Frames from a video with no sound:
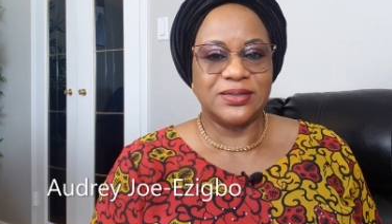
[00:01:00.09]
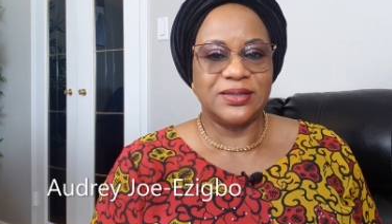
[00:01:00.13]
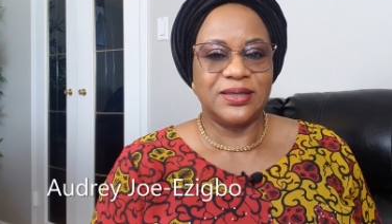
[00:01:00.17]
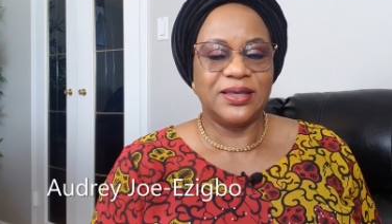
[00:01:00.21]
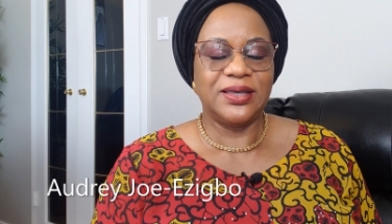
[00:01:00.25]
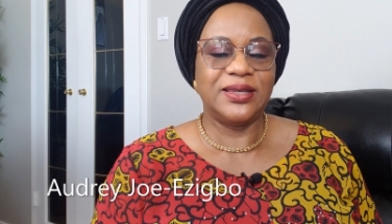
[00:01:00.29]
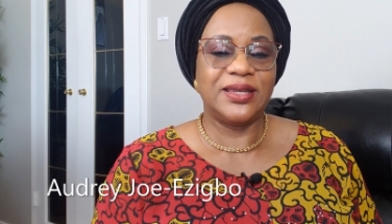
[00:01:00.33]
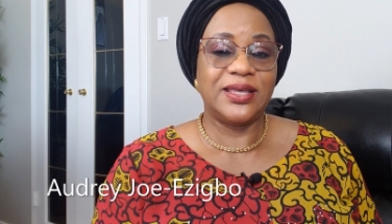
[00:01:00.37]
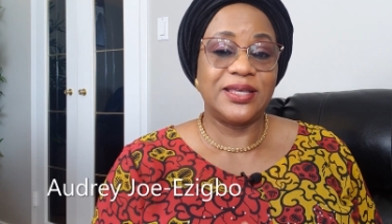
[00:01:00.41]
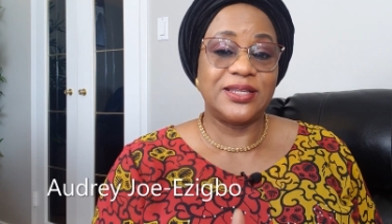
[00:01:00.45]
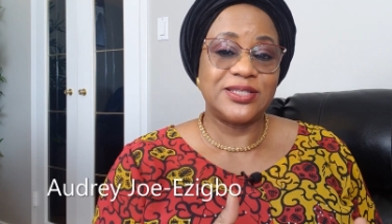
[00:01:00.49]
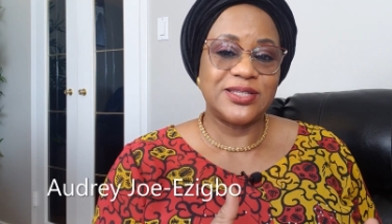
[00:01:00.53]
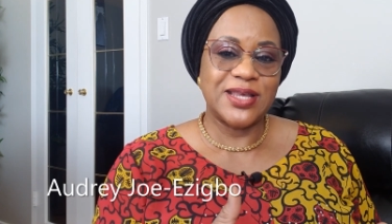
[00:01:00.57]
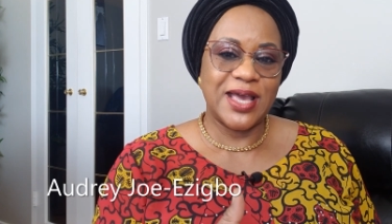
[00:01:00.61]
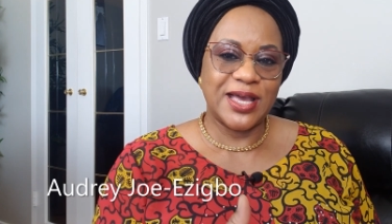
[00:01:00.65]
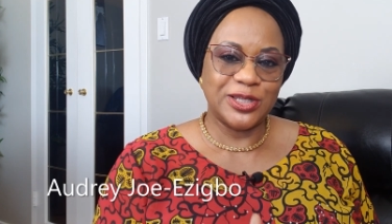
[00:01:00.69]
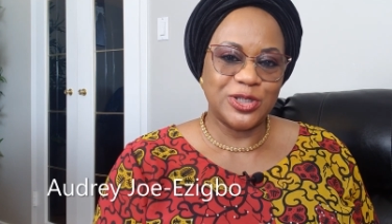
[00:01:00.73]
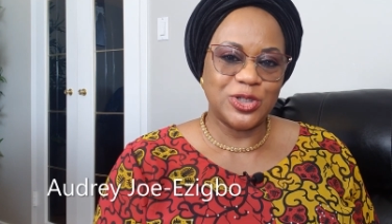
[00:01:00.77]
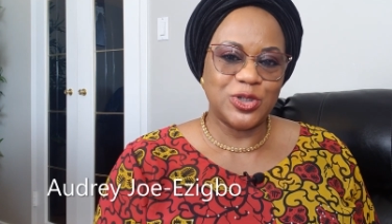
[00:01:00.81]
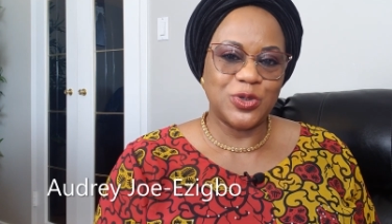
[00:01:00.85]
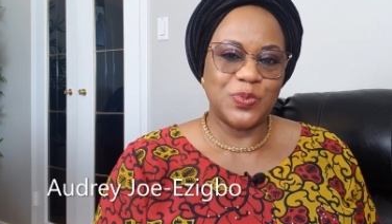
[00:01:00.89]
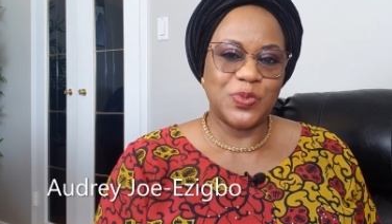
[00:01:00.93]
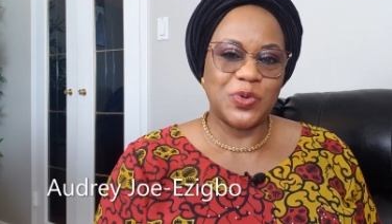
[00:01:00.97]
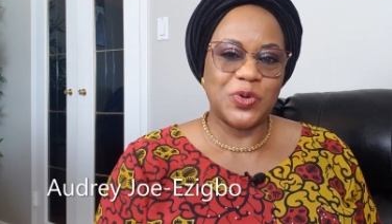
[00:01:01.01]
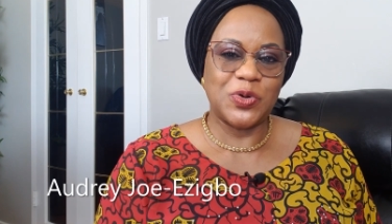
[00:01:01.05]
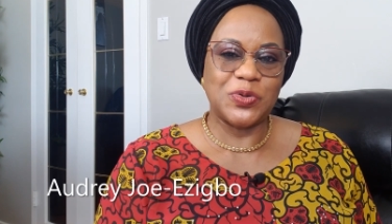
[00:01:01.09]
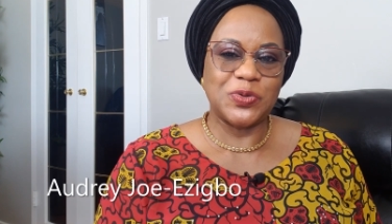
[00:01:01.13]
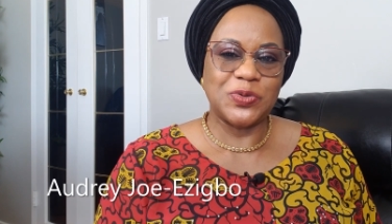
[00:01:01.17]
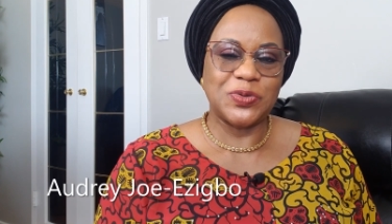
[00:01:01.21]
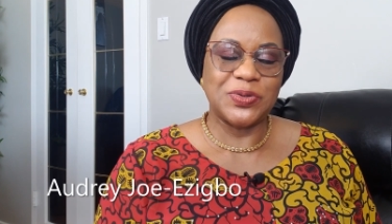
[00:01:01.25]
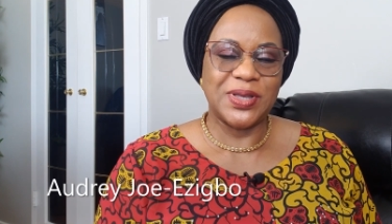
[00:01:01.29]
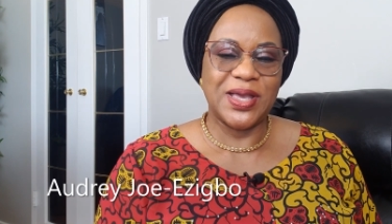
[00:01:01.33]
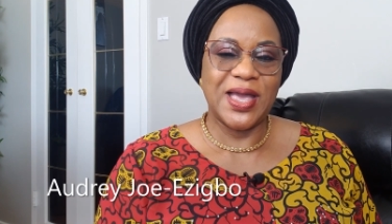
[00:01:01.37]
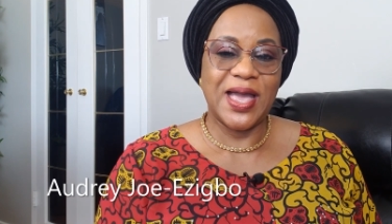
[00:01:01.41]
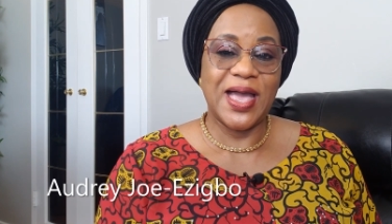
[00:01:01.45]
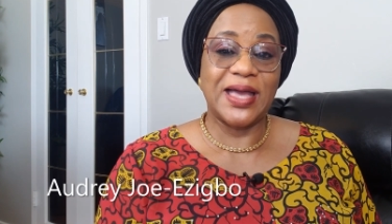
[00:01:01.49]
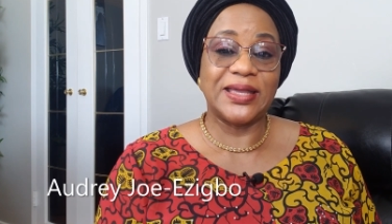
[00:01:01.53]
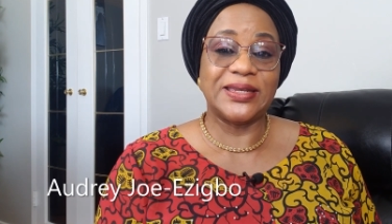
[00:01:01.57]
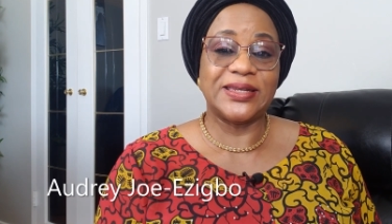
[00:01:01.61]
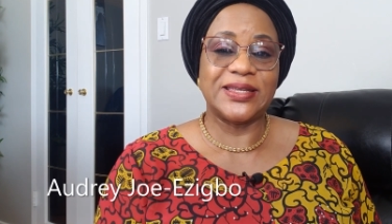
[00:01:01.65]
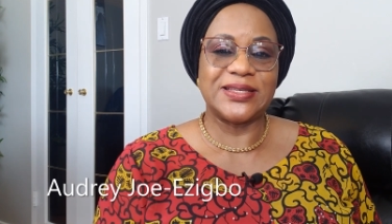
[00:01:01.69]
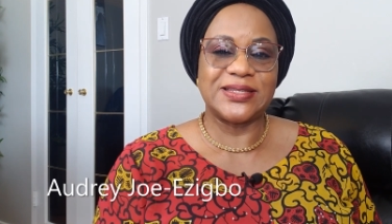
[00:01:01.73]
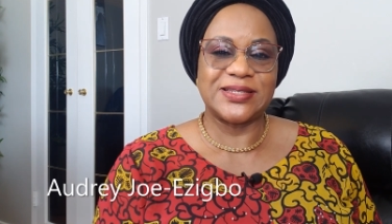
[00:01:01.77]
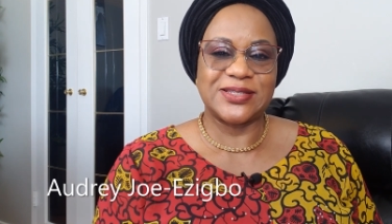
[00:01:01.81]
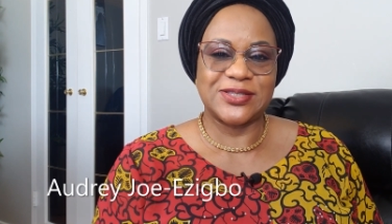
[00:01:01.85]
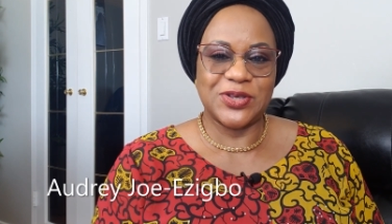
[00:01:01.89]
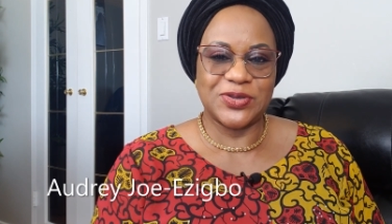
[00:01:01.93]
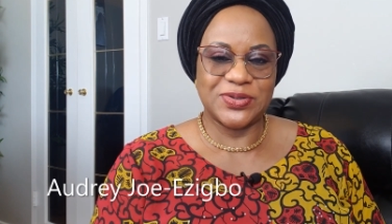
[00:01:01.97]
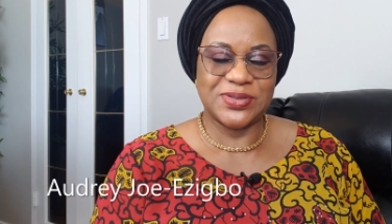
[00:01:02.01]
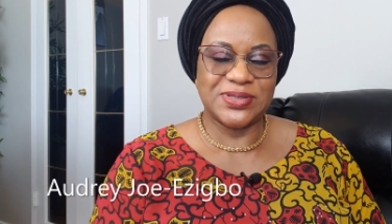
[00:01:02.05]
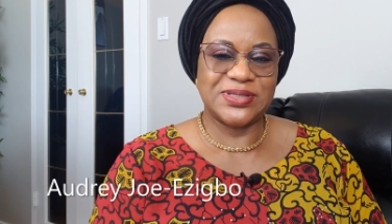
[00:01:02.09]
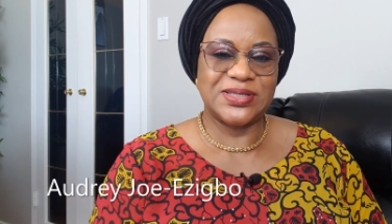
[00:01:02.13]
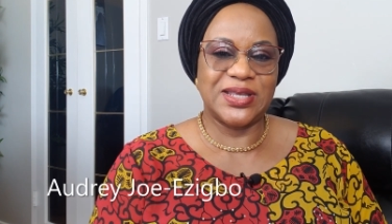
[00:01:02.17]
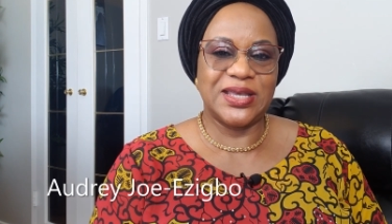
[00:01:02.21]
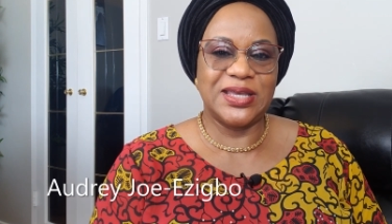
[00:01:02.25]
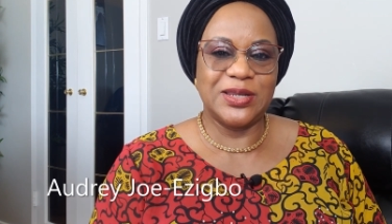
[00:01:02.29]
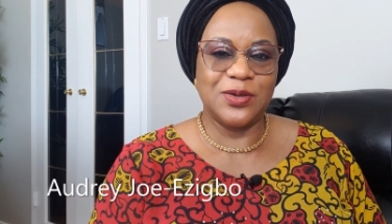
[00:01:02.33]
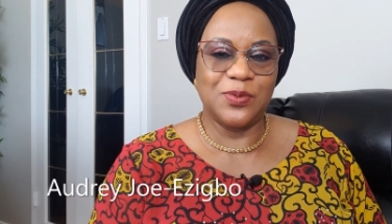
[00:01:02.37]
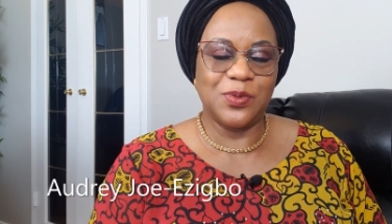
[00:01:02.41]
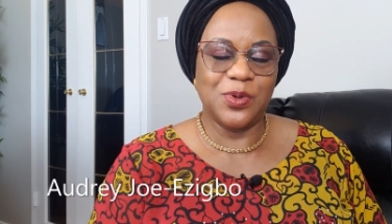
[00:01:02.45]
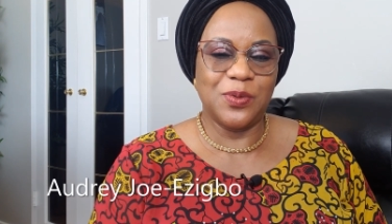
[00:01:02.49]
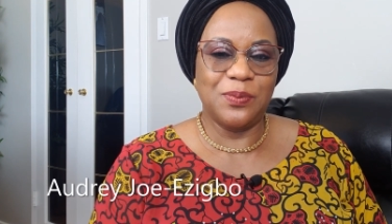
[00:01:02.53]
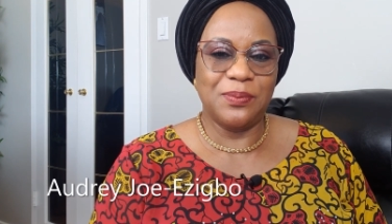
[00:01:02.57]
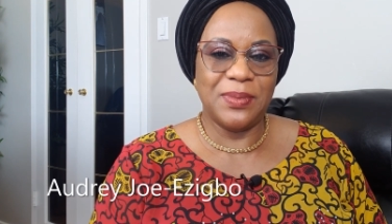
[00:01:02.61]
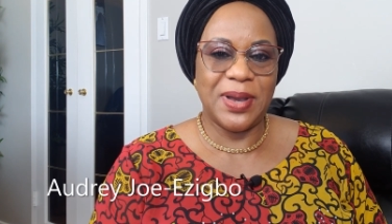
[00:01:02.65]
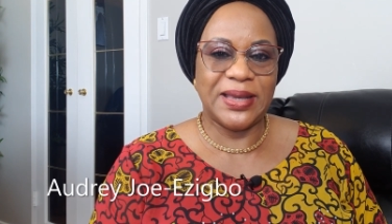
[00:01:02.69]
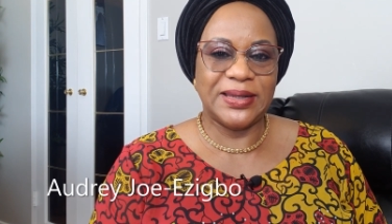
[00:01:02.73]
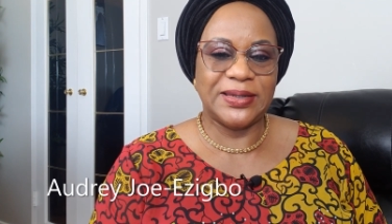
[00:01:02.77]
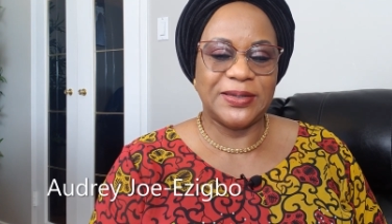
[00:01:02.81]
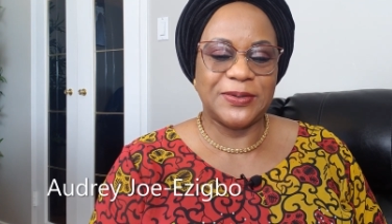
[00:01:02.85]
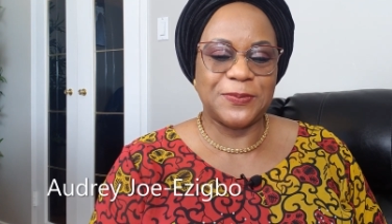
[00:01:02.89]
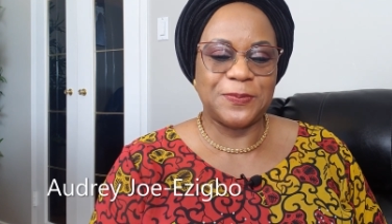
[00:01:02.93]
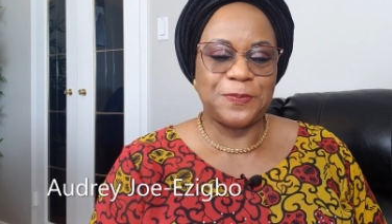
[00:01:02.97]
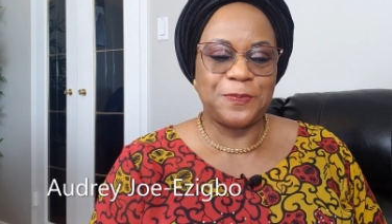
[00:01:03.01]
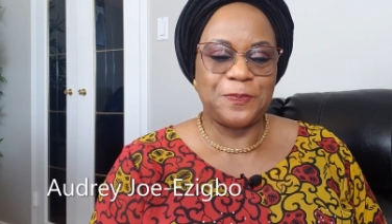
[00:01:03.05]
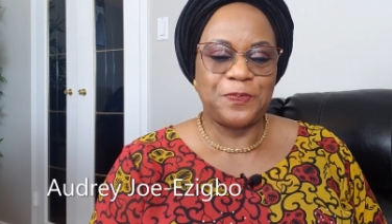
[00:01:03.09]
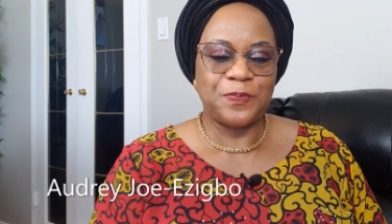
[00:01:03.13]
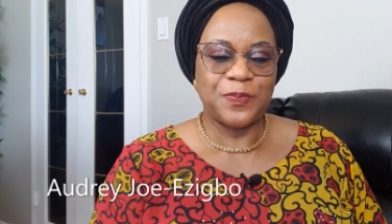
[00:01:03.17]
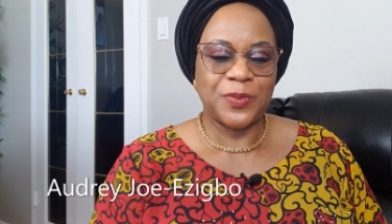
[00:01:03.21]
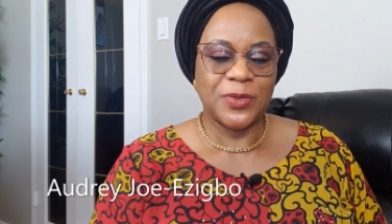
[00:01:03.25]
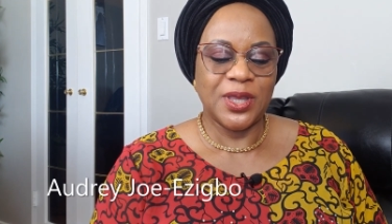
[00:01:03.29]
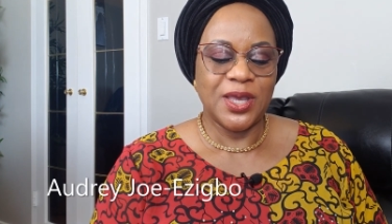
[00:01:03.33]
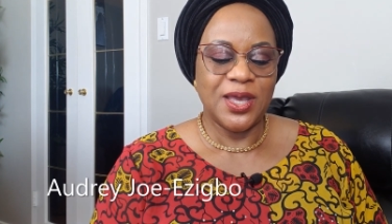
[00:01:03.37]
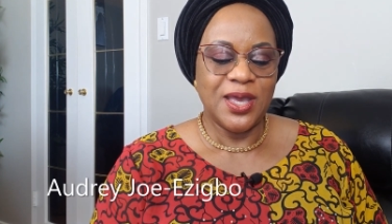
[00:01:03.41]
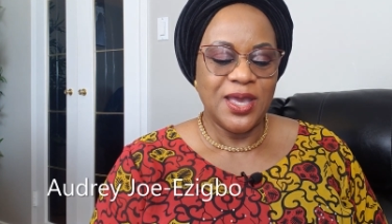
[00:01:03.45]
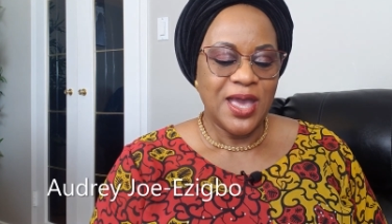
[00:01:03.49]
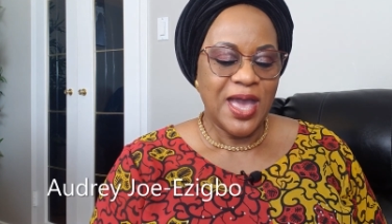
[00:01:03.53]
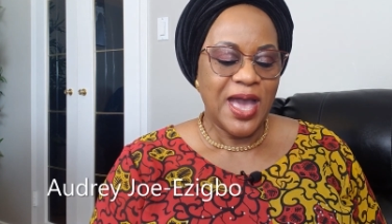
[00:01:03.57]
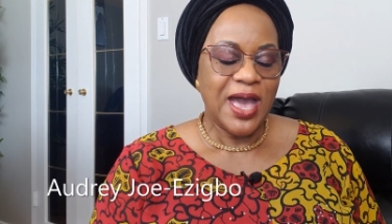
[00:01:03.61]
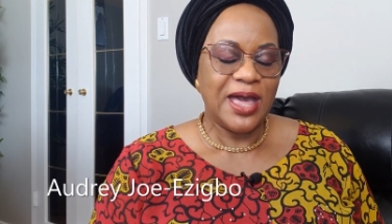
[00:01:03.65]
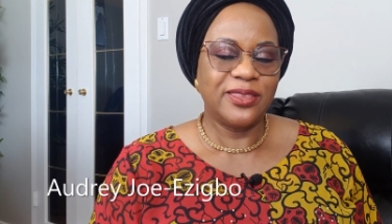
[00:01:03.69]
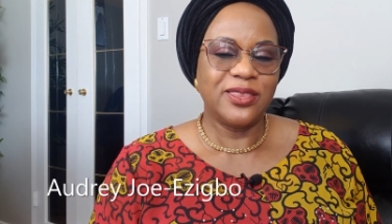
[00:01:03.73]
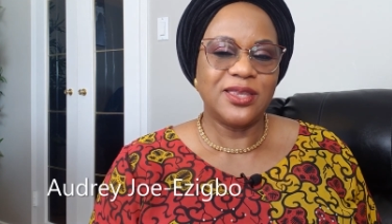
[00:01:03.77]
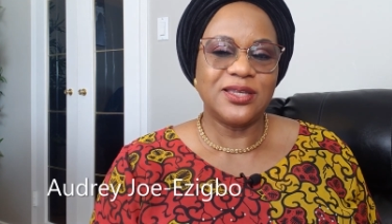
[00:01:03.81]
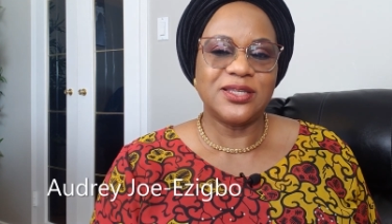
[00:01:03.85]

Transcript: in a tangible and a sustainable manner. And